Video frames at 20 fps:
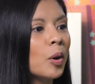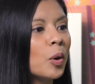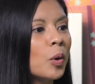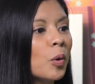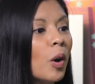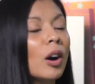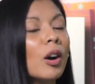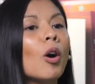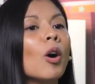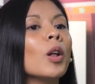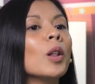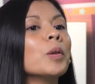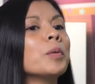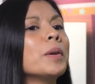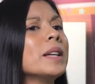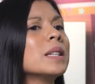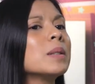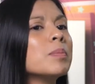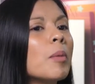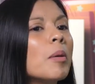who are
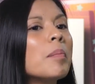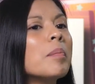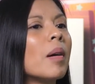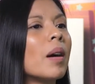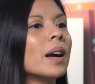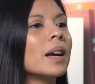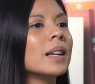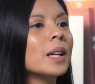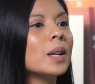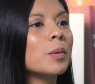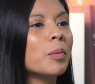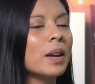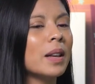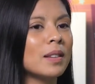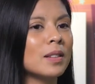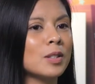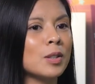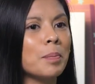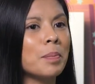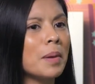always bombarded
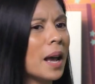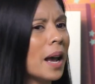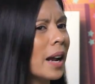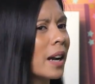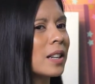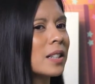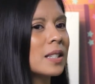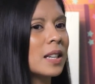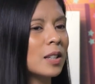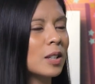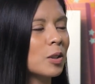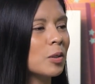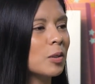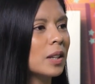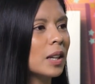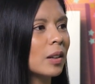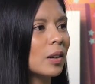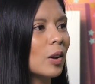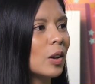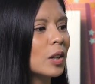with suppliers and new
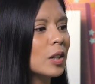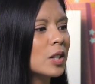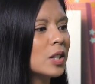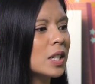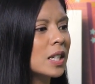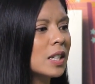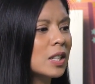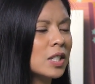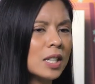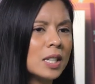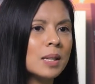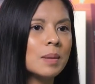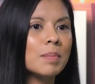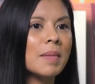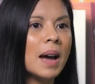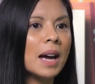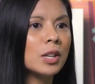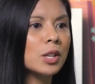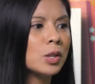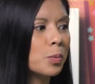technology, just
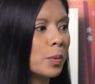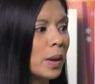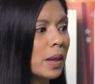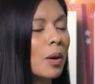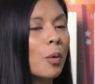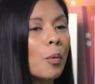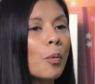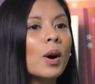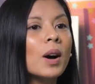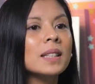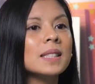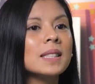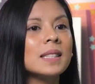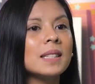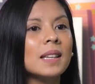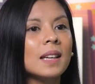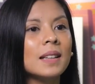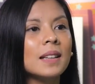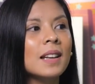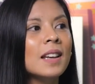match with the ones
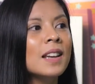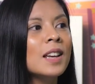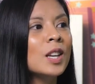that